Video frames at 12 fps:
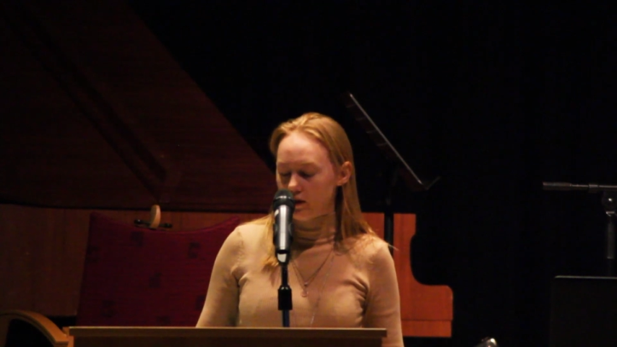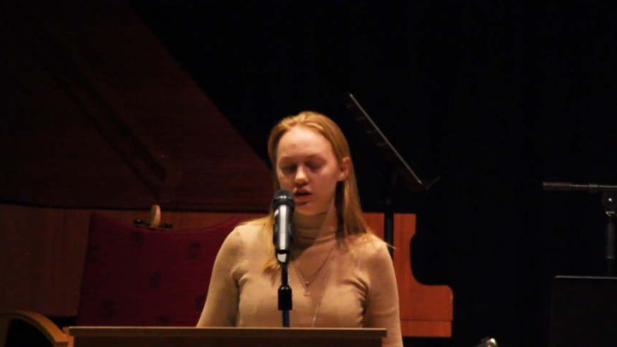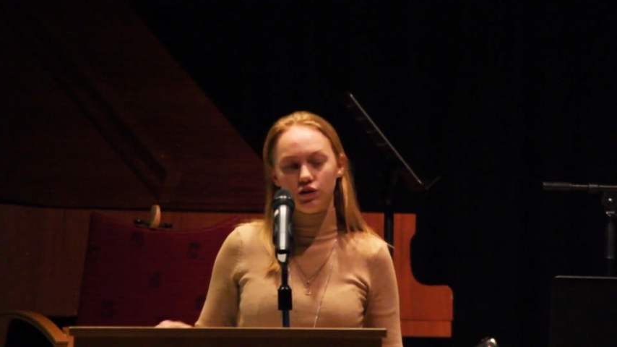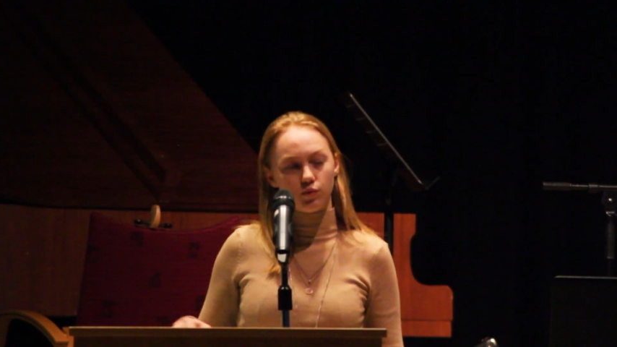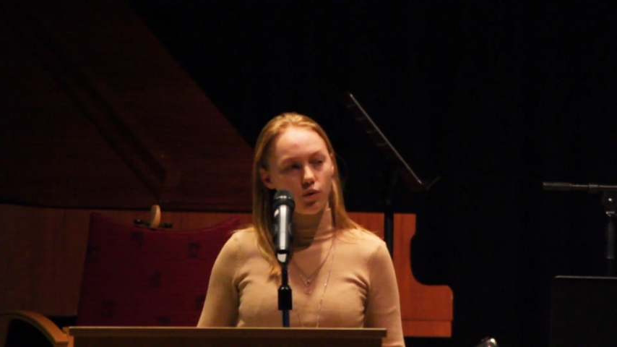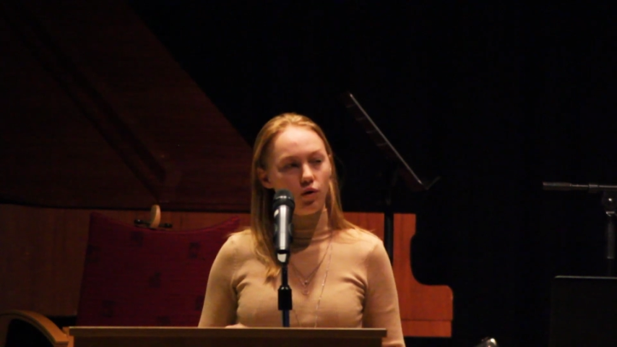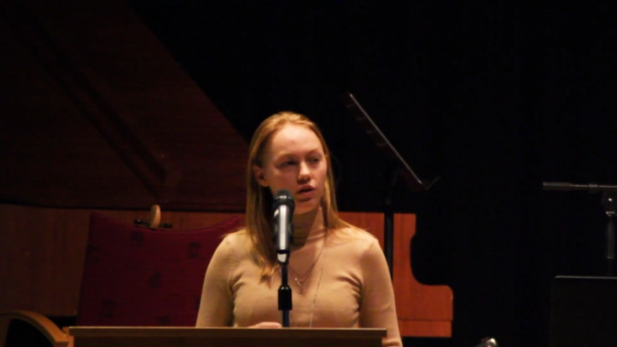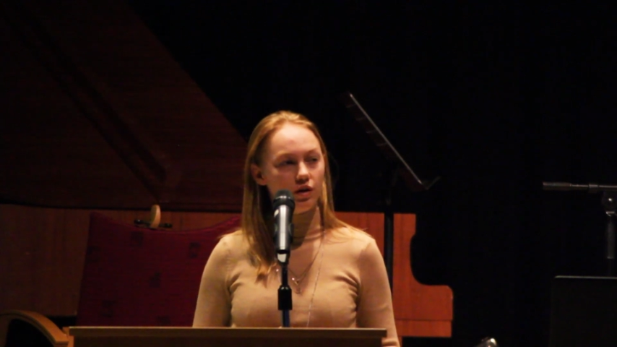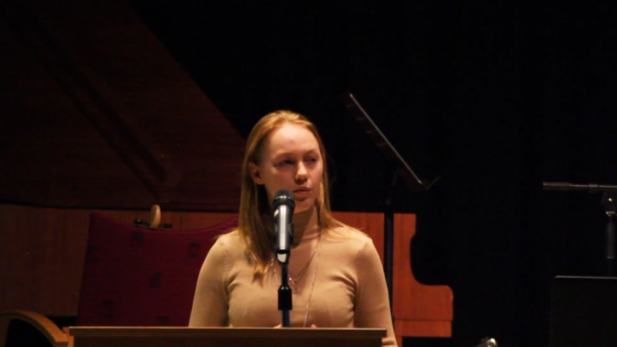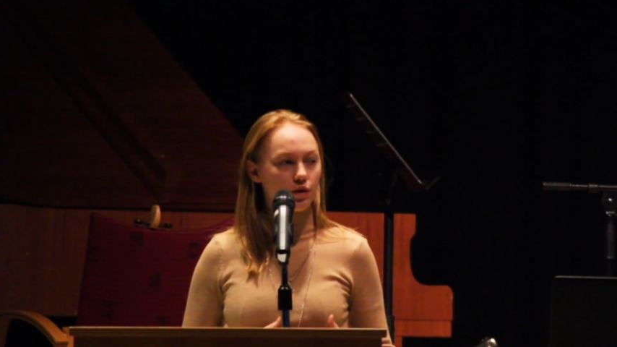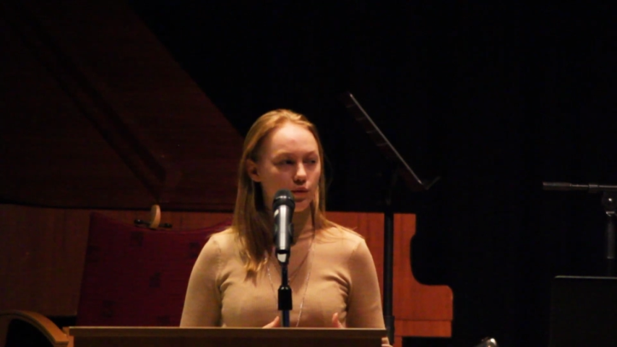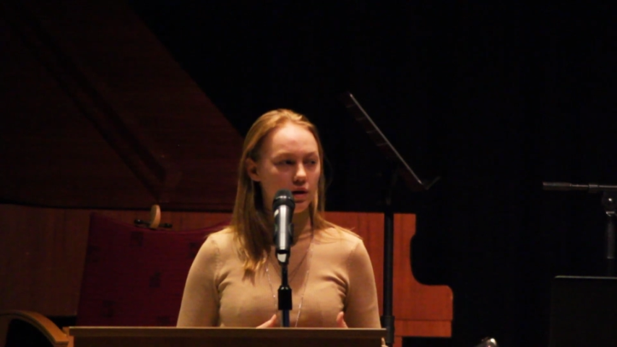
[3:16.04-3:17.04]
This world
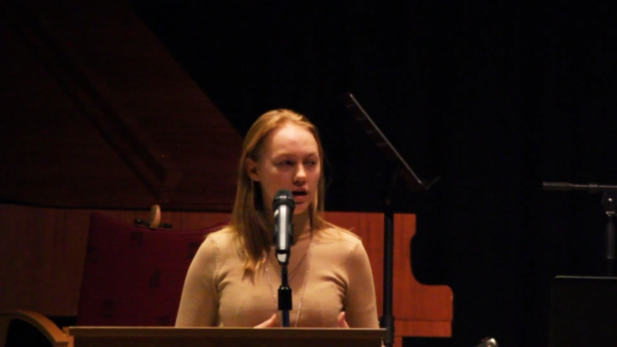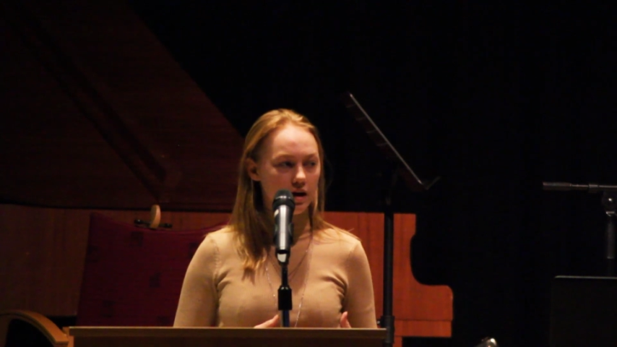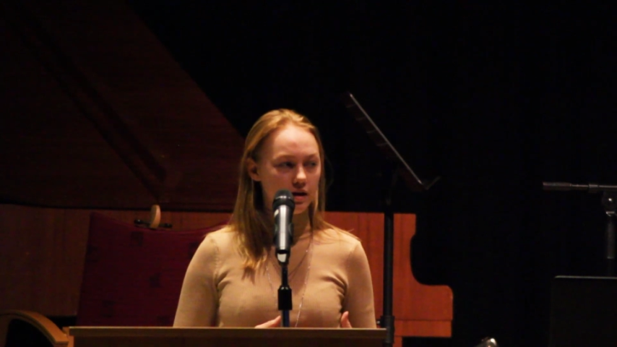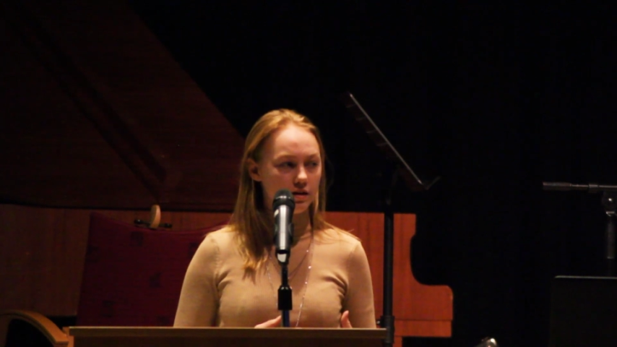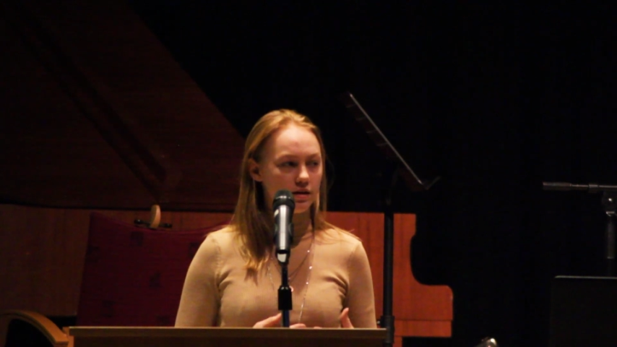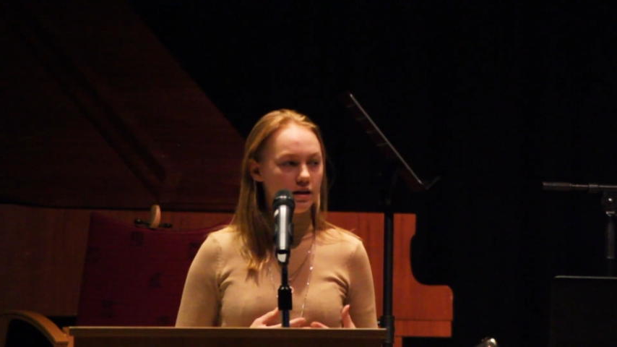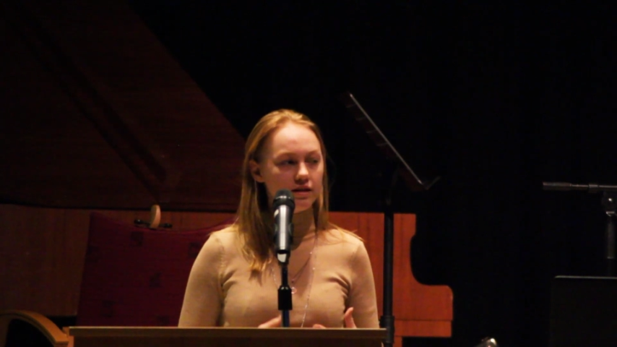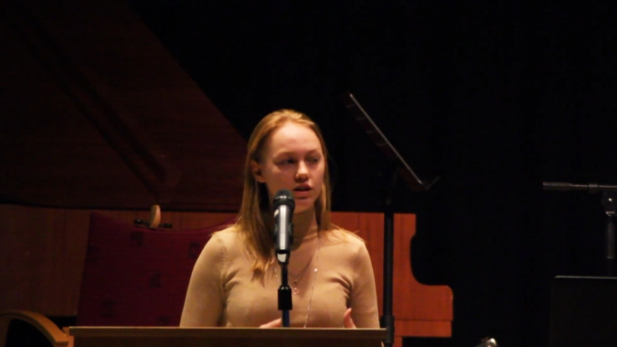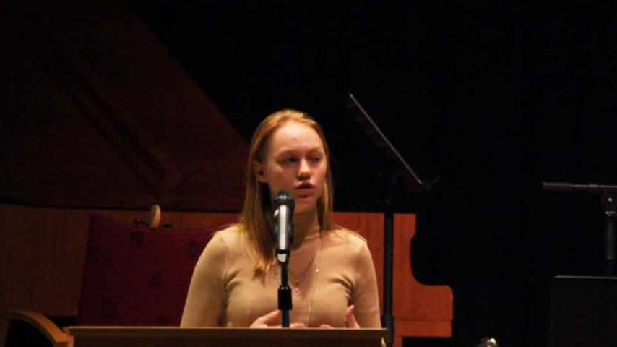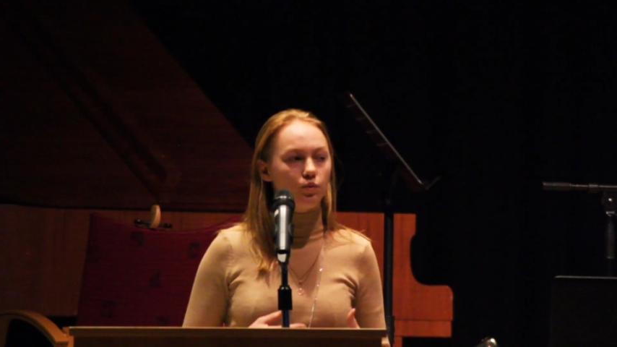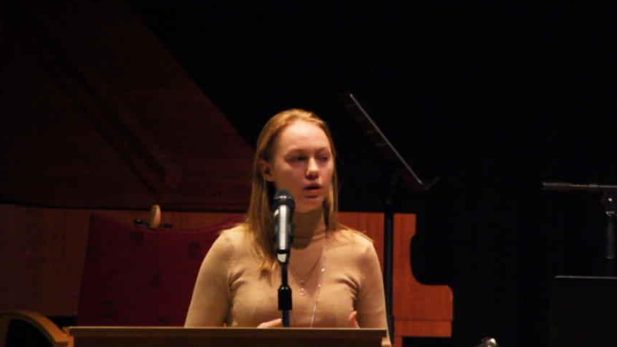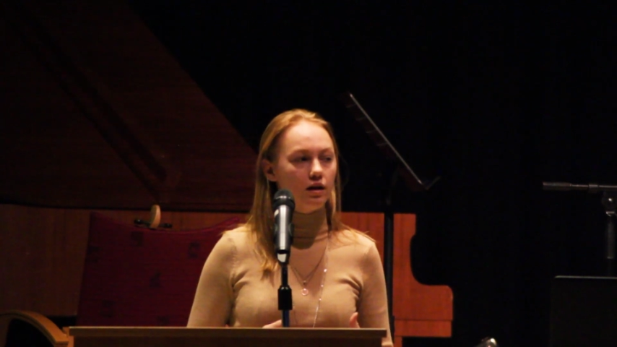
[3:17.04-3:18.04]
that we create, it
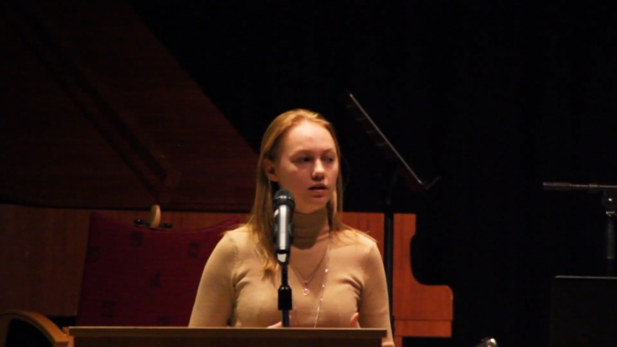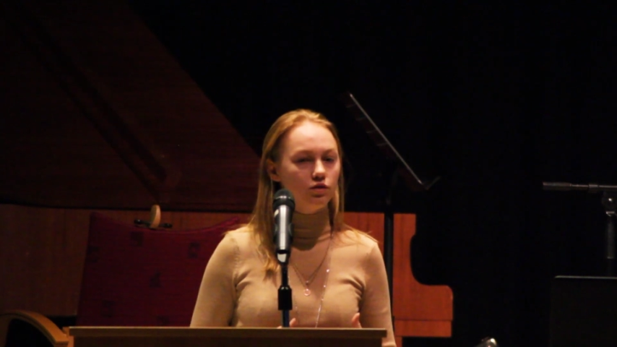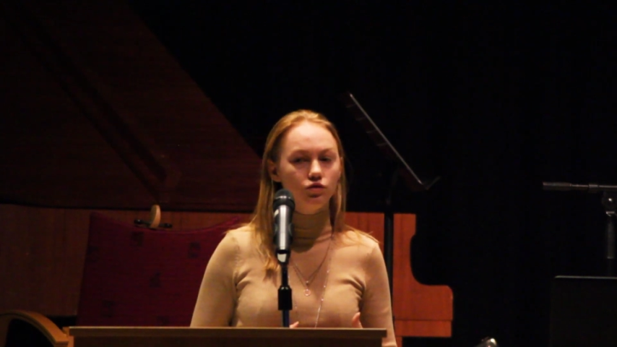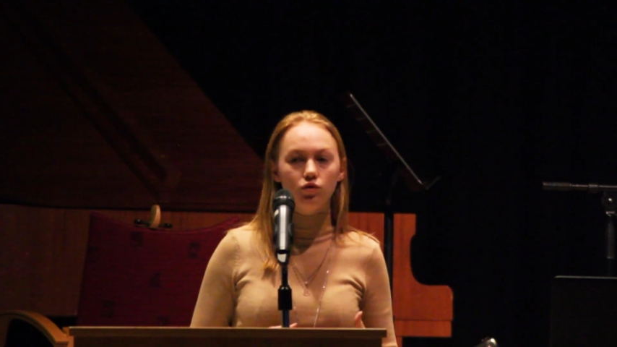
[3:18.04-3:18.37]
isn't real,